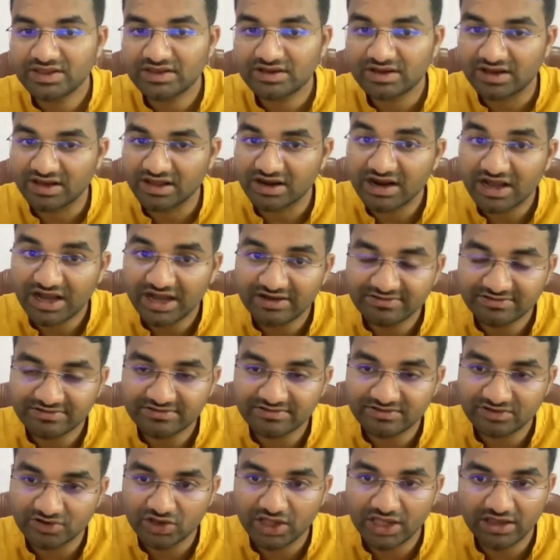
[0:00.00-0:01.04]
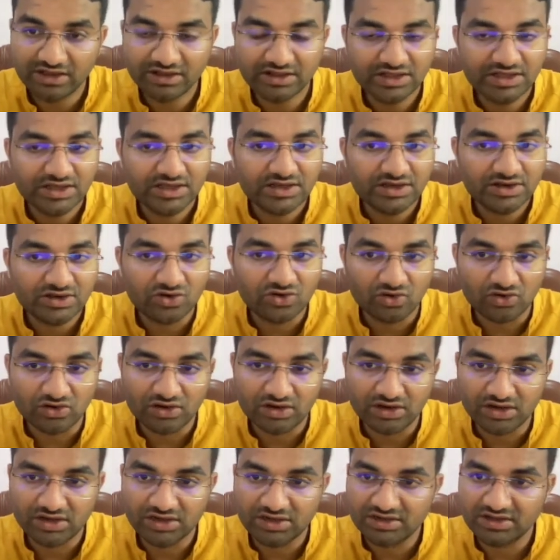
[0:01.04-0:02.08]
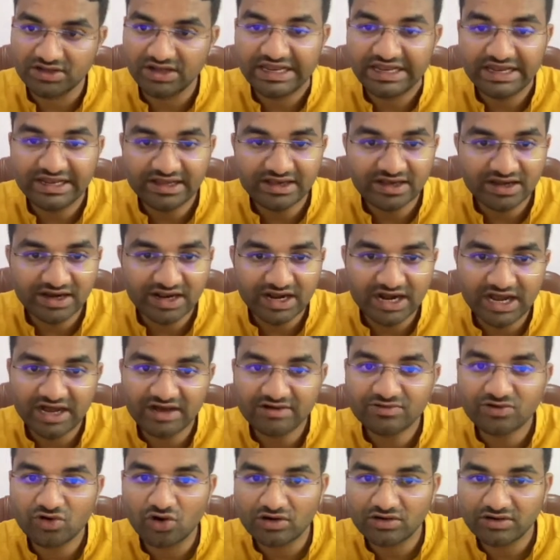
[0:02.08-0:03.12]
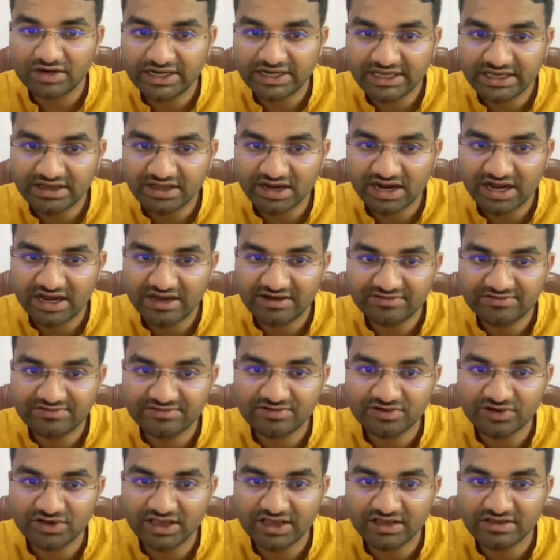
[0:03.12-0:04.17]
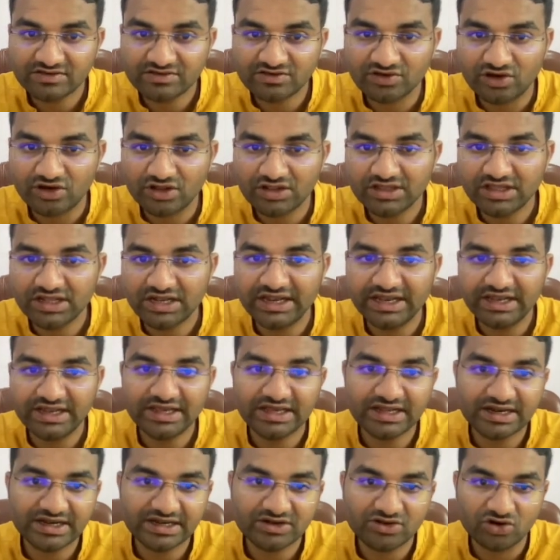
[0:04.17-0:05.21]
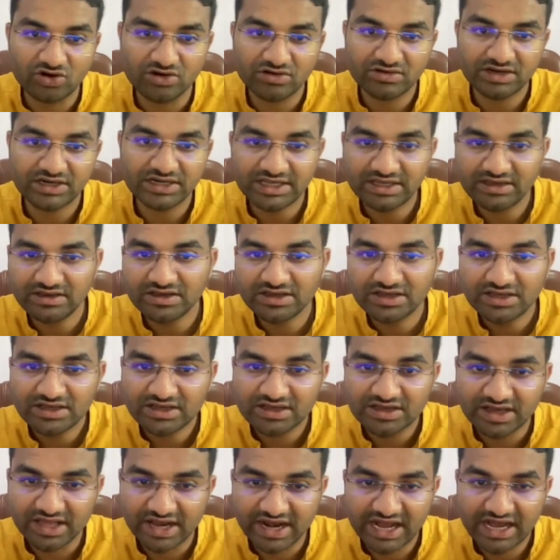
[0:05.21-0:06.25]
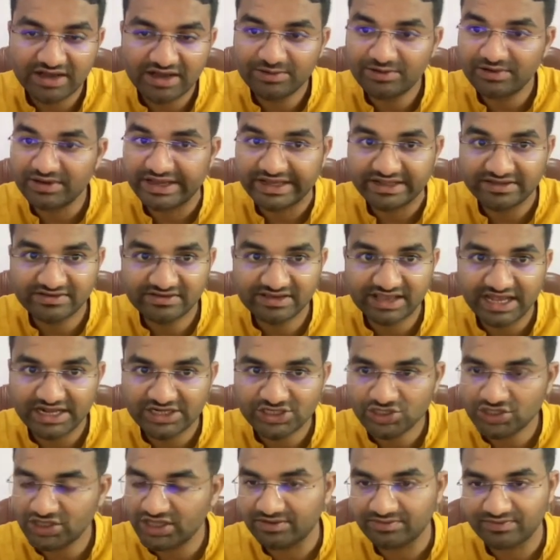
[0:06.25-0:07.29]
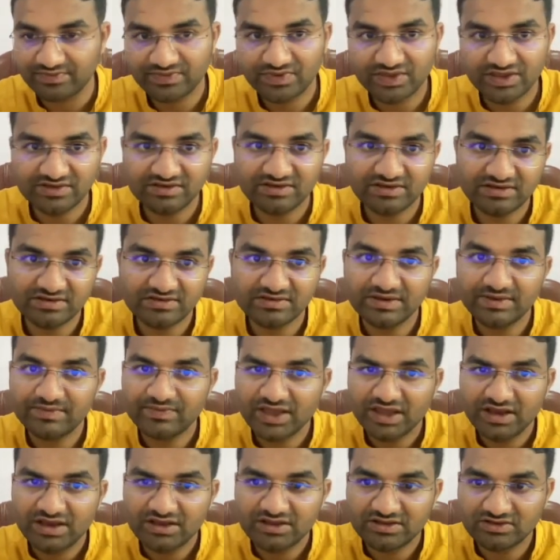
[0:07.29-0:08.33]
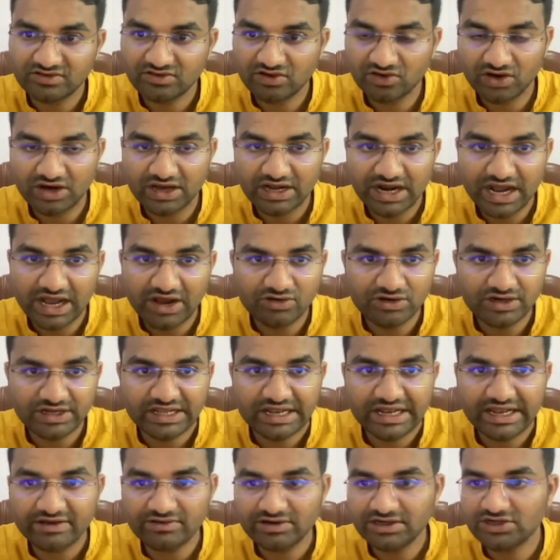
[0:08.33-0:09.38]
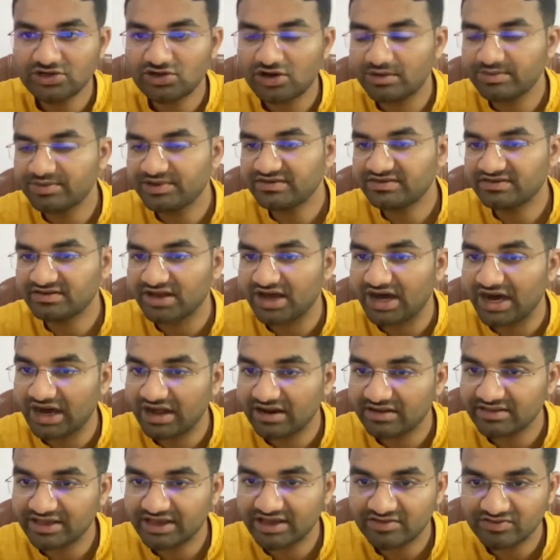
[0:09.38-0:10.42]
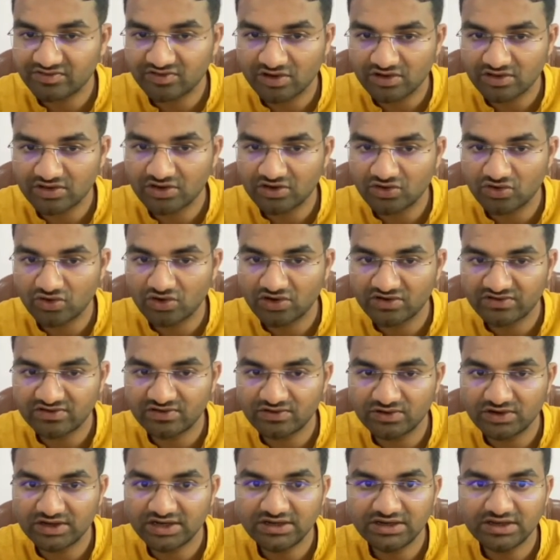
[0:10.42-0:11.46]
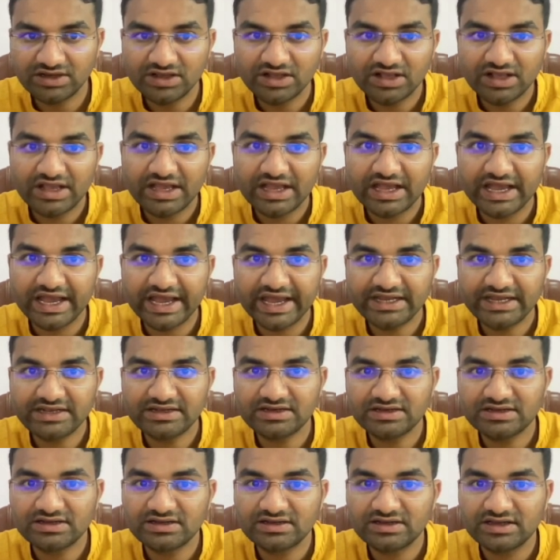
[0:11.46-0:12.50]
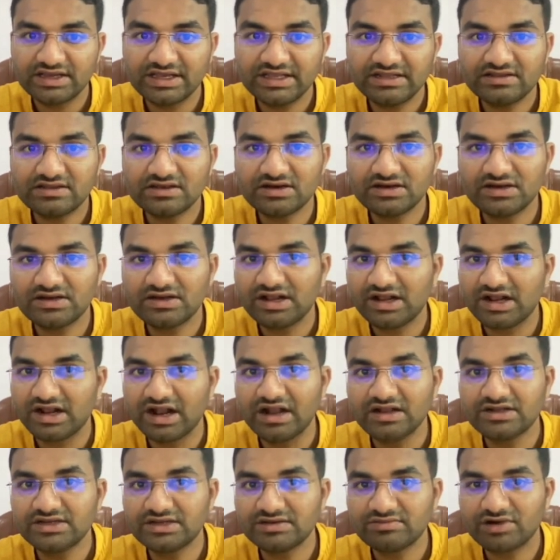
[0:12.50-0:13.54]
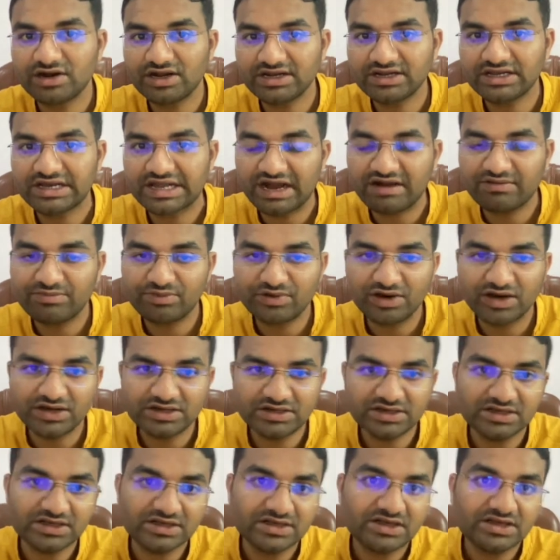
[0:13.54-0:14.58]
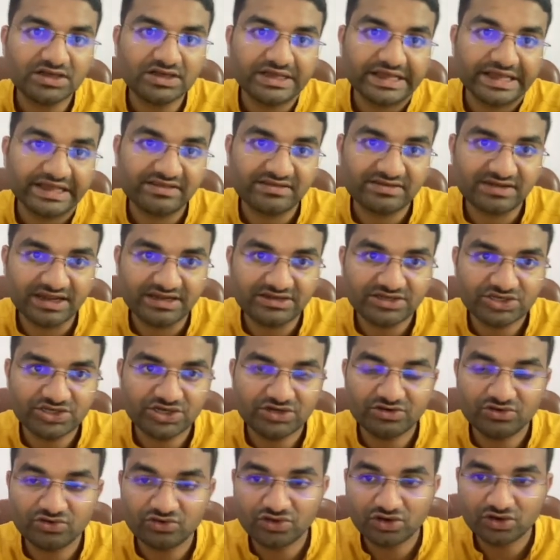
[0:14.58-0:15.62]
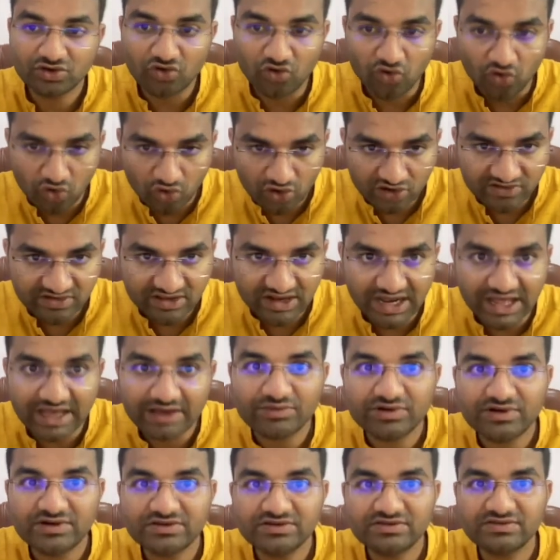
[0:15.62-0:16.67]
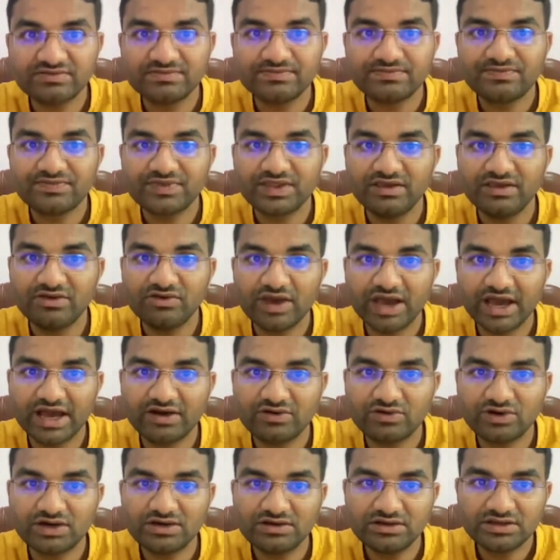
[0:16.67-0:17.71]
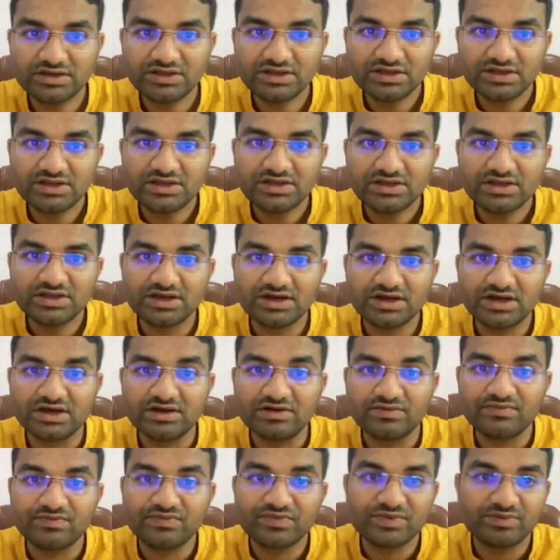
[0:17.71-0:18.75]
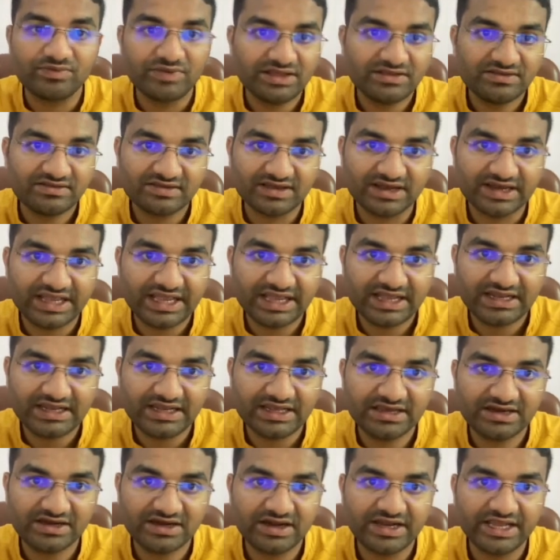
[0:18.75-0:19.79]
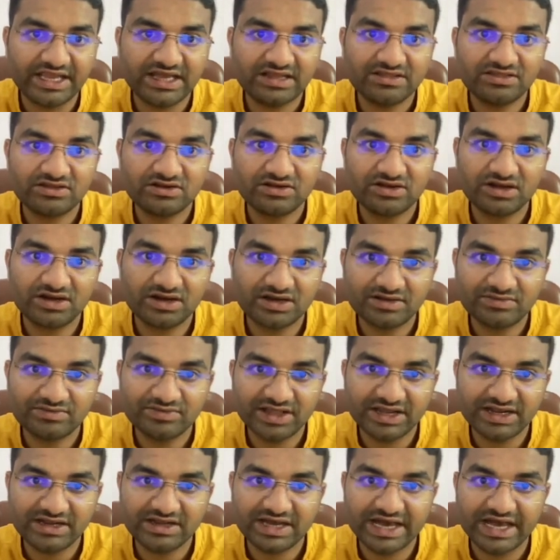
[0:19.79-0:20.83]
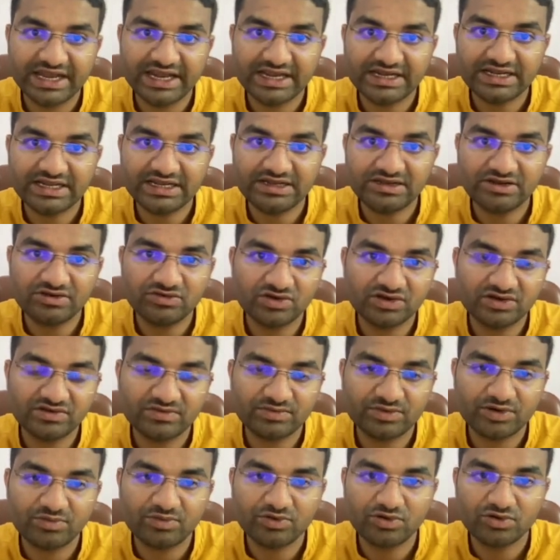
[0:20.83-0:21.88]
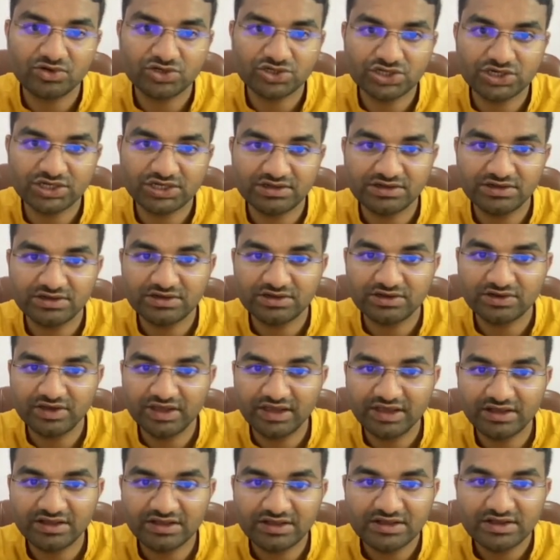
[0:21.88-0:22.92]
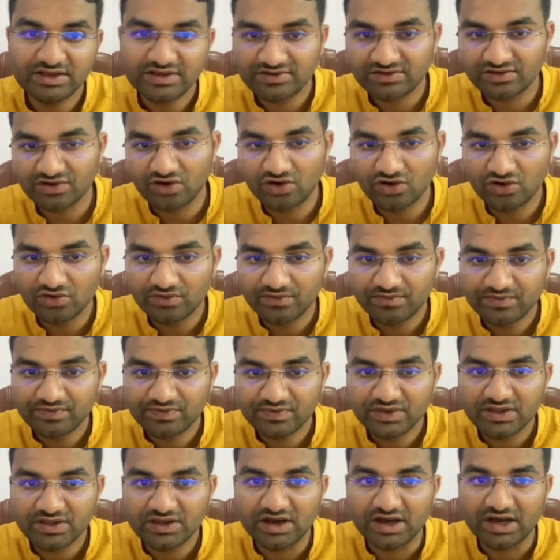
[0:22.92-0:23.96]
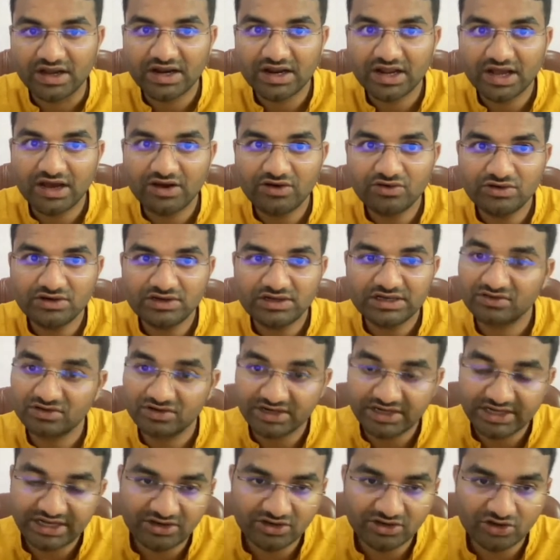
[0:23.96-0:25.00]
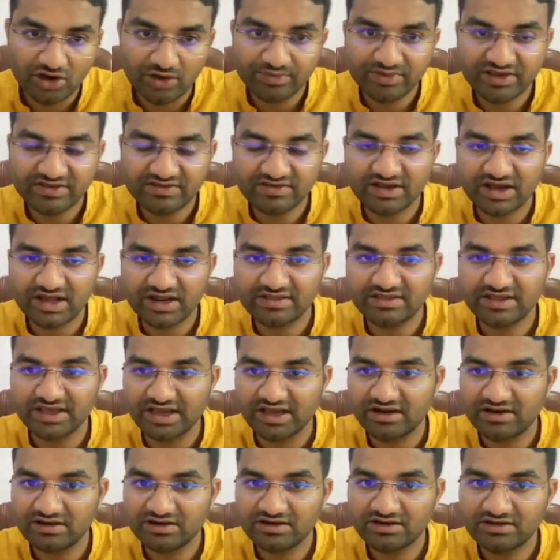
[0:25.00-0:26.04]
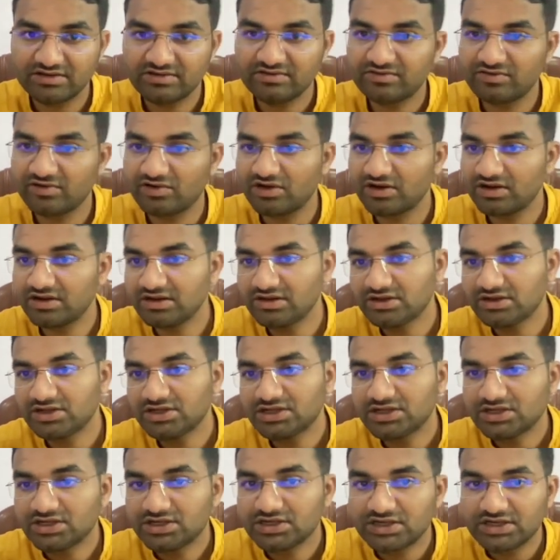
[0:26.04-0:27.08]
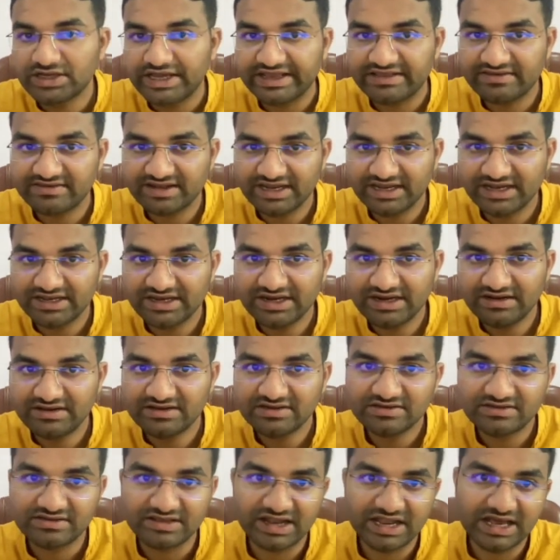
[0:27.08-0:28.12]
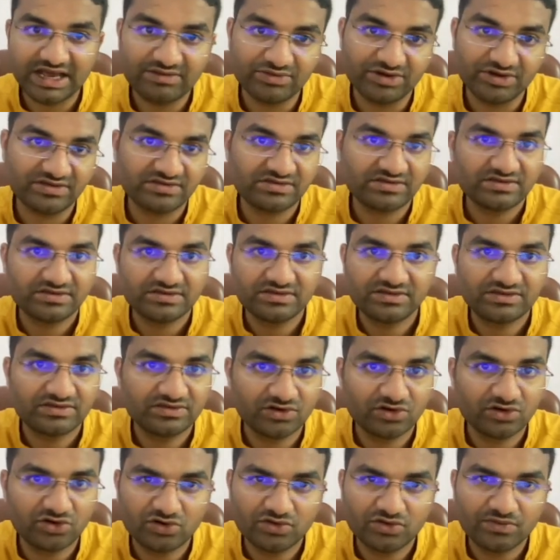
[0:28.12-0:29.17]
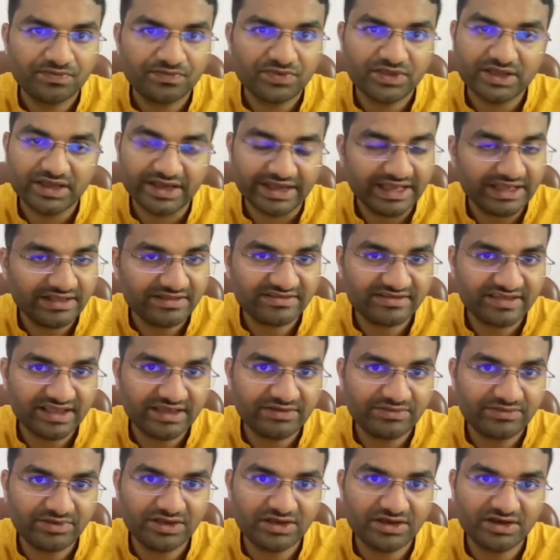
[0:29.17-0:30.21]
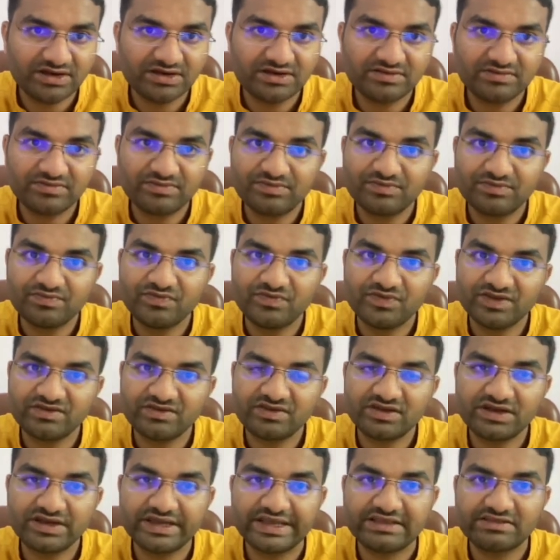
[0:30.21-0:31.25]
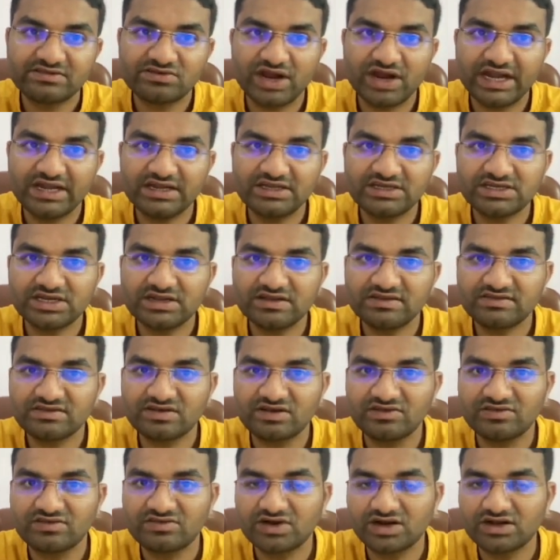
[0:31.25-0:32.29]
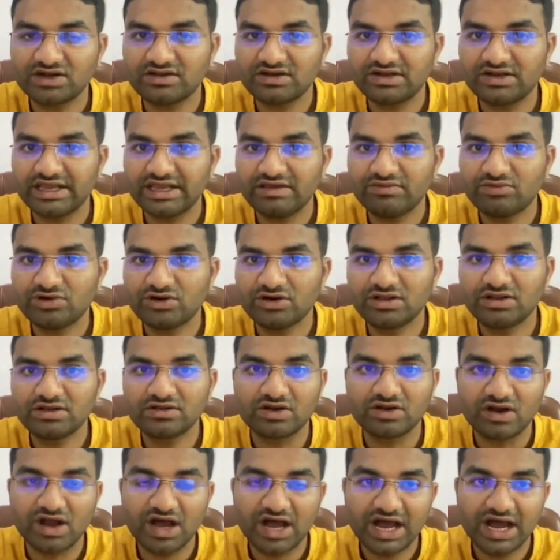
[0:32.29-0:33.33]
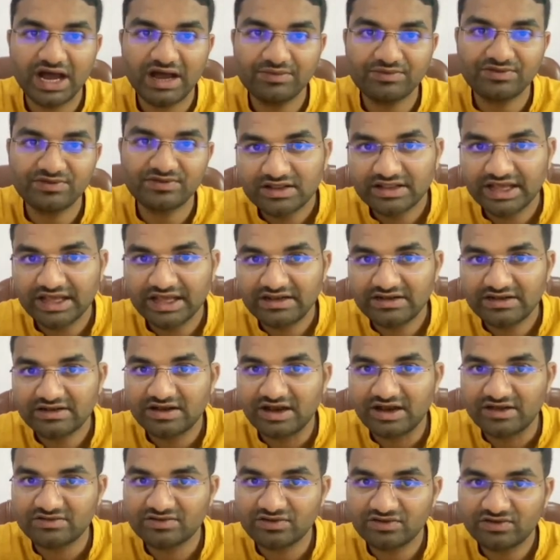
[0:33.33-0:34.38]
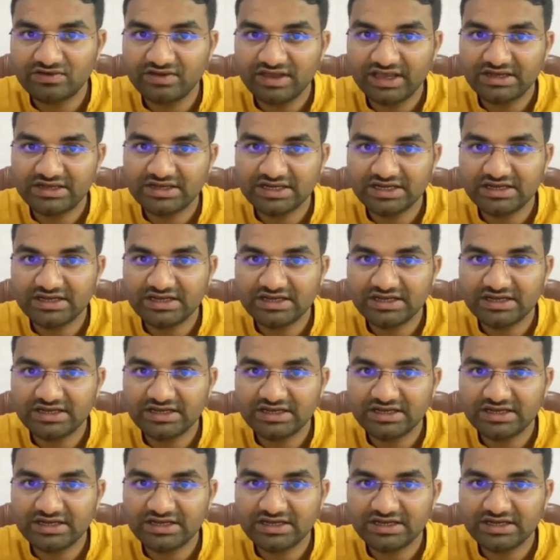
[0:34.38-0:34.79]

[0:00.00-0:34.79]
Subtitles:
graph. Okay, linear graph, quadratic graph. Okay, solve the linear and quadratic graph and sketch them. This is so around 11 topics are there for the core student. And in the algebra and graph part, extension to the core syllabus, you have a means again here nth term, then direct and inverse proportion. Okay, so around 13 topics are there for a extended syllabus. So again same here, just a extra addition is construct the table, graphs, then associated